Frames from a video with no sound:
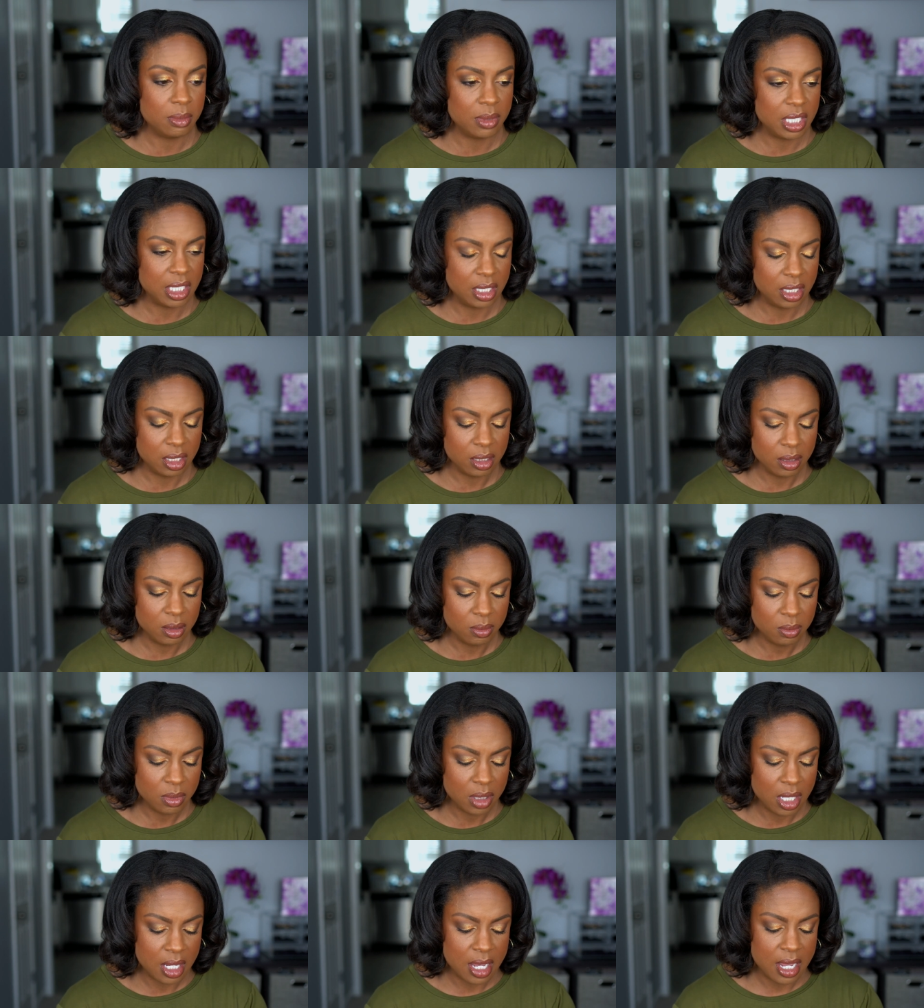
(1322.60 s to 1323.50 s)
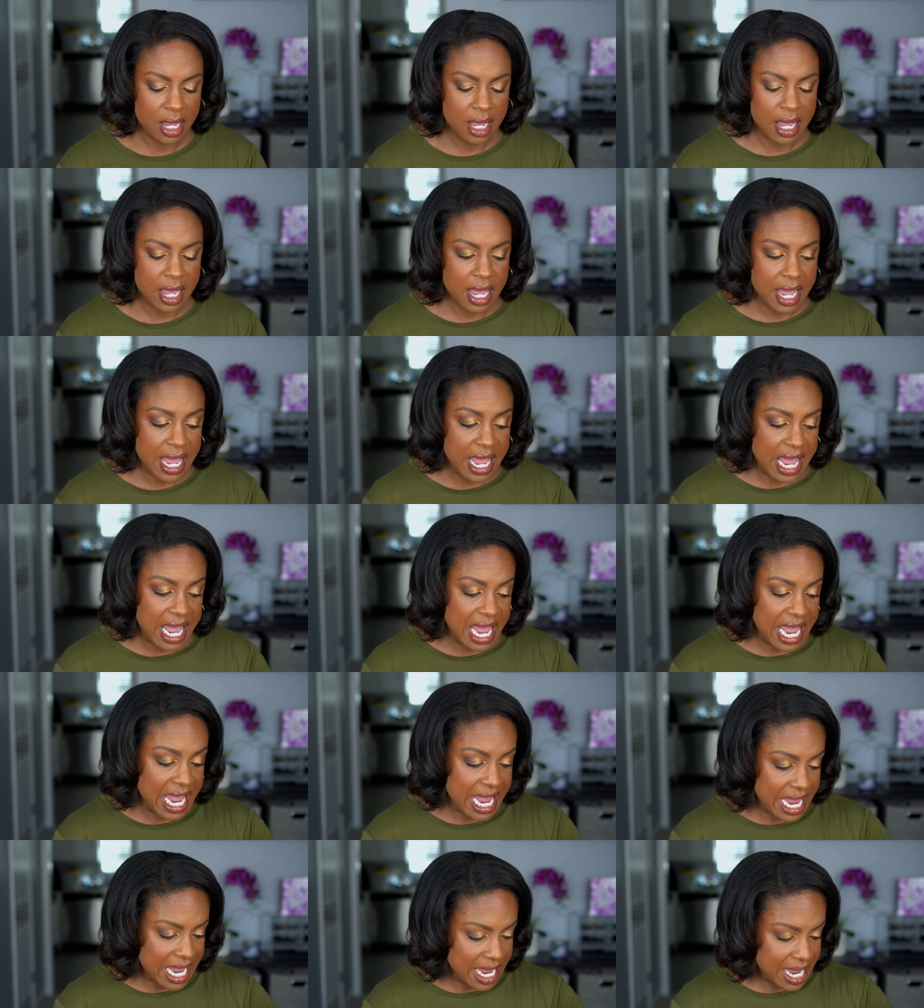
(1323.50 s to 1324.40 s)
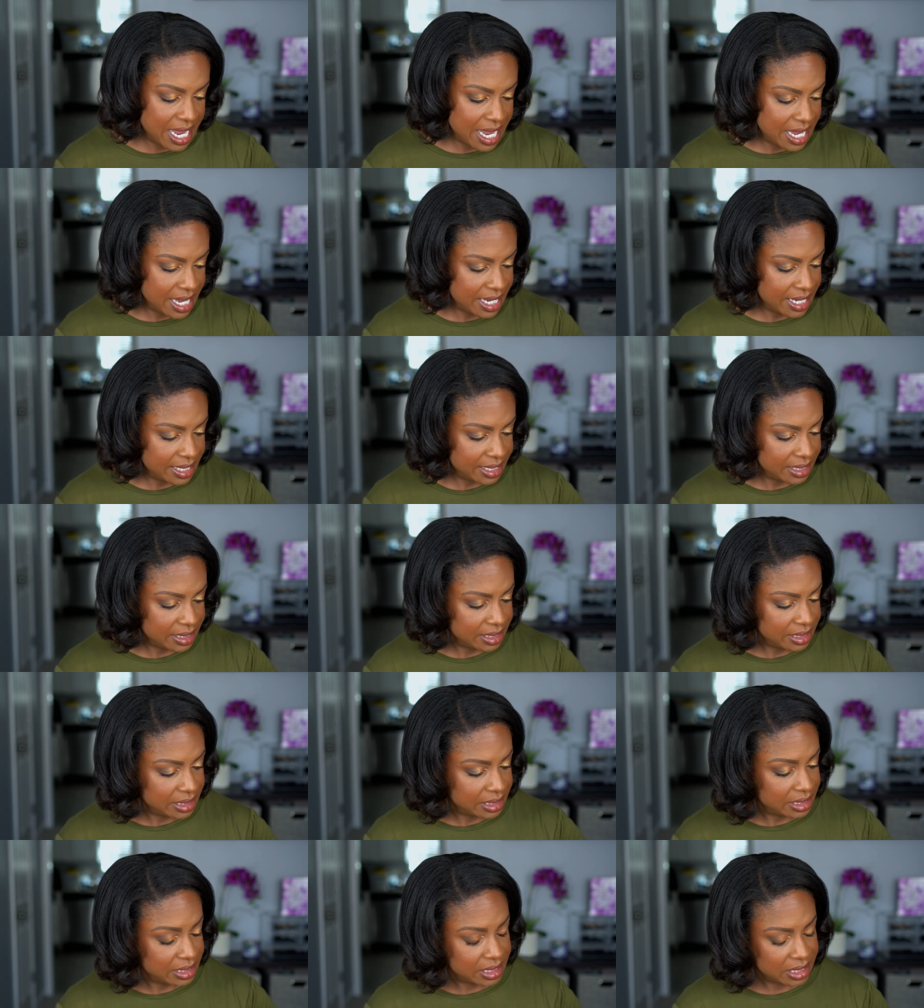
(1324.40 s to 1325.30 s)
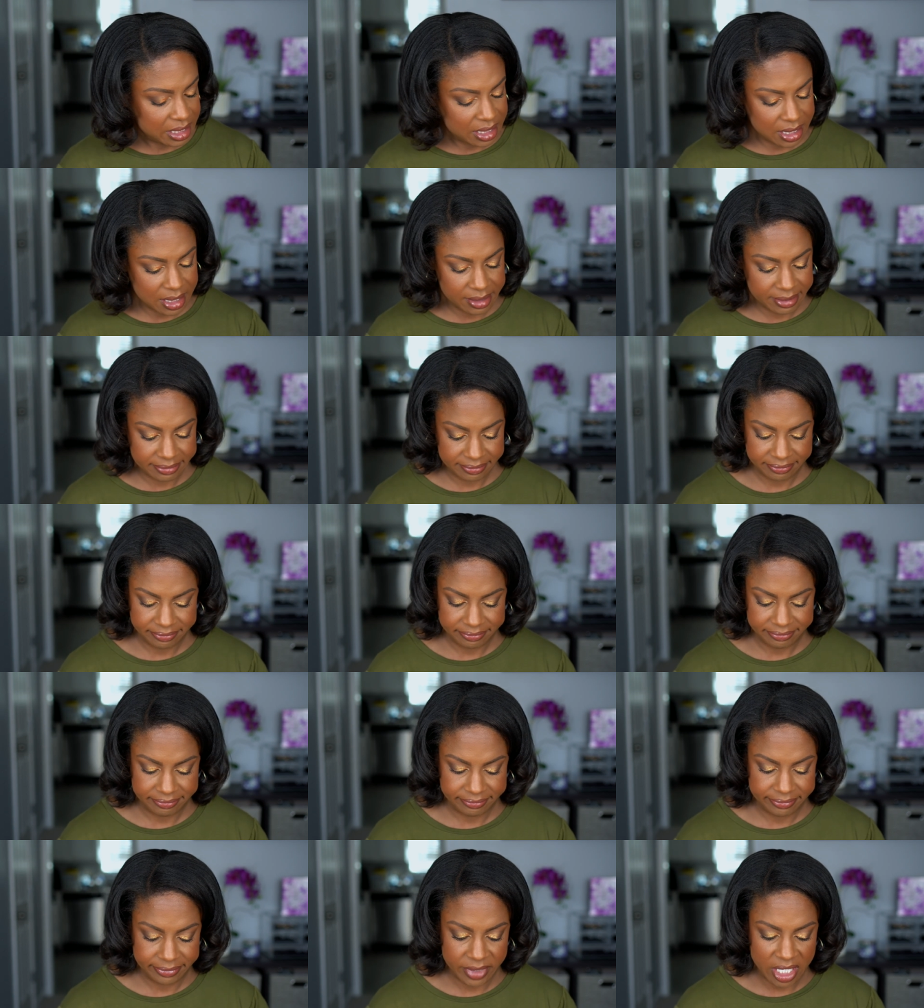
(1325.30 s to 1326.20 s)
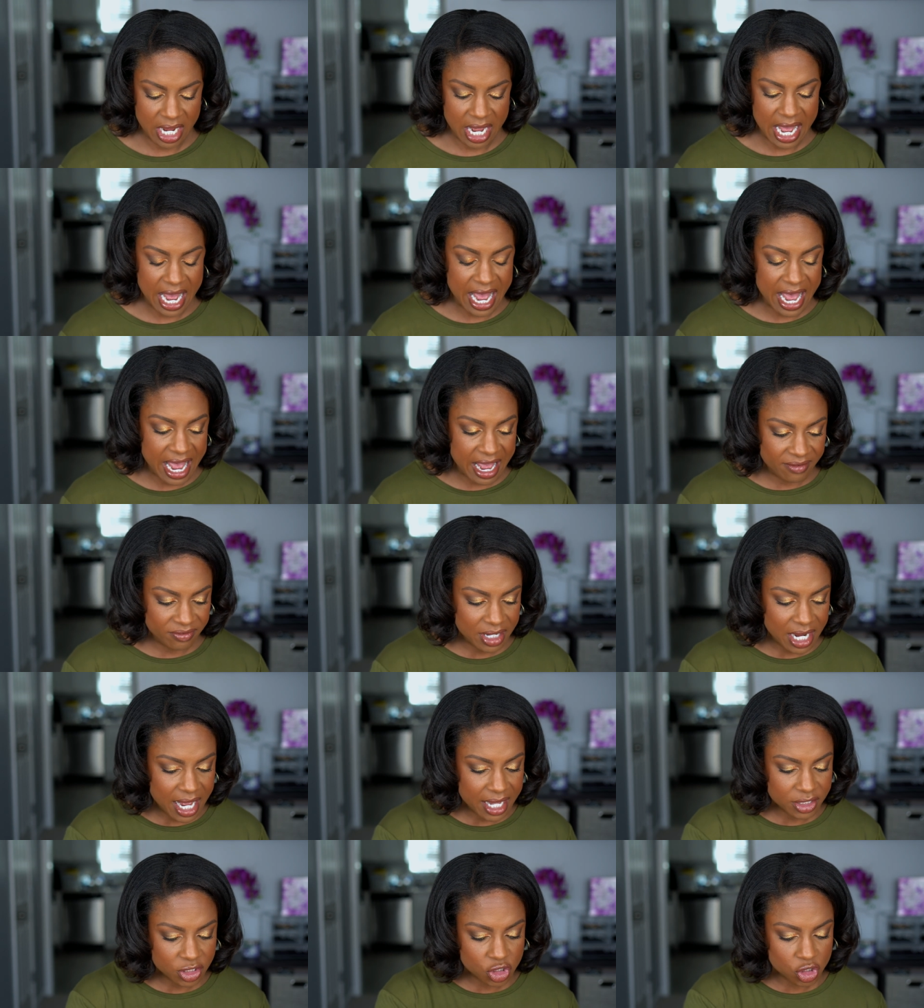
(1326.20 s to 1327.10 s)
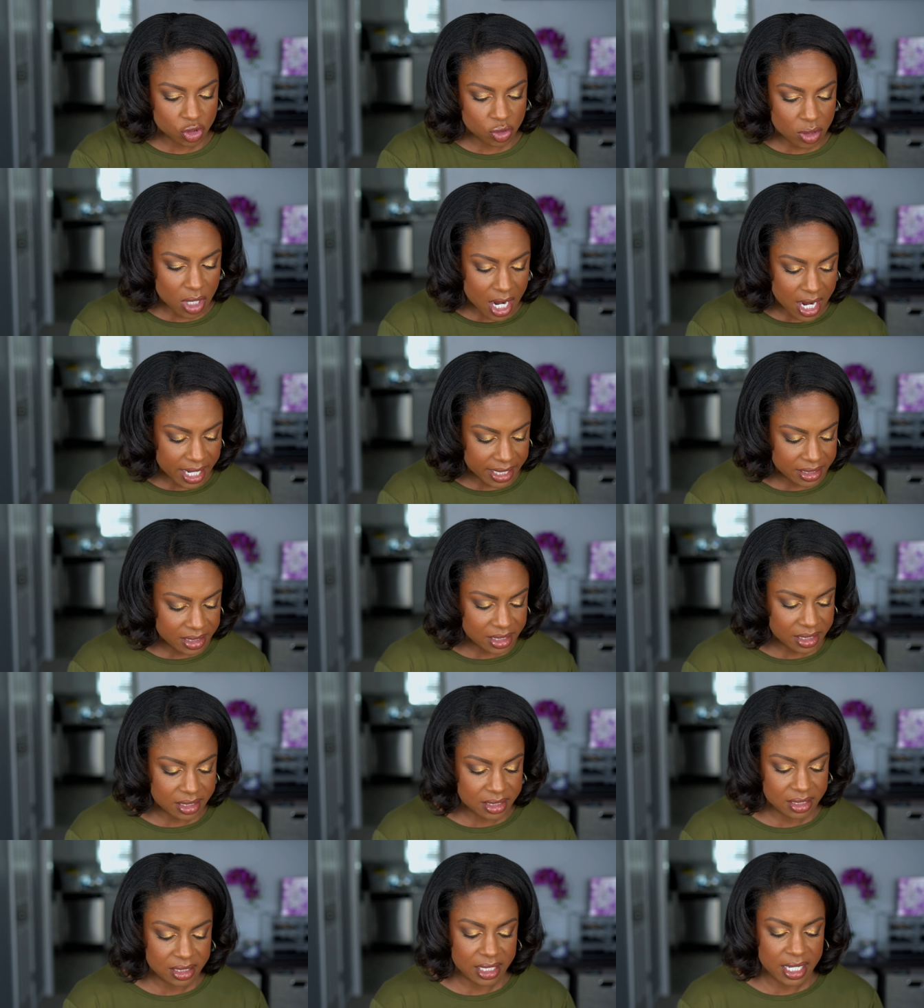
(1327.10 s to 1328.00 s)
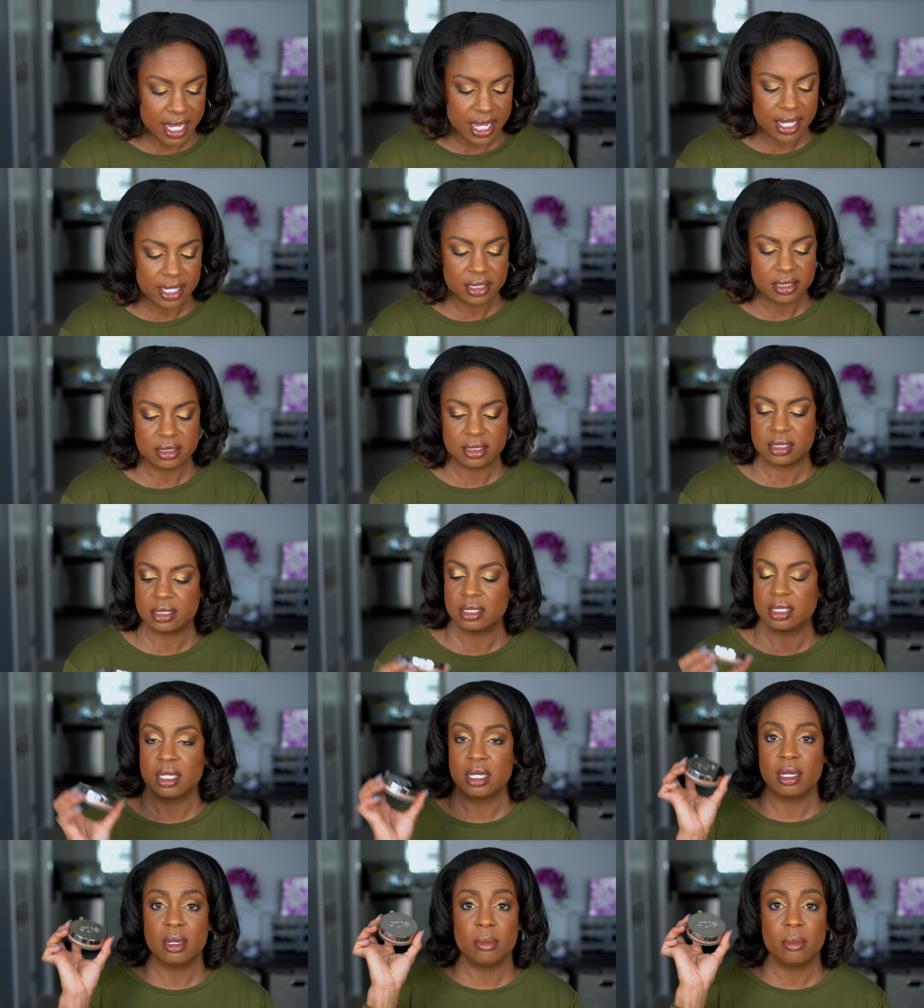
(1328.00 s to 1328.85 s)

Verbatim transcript: Medium, and I have not tried this yet.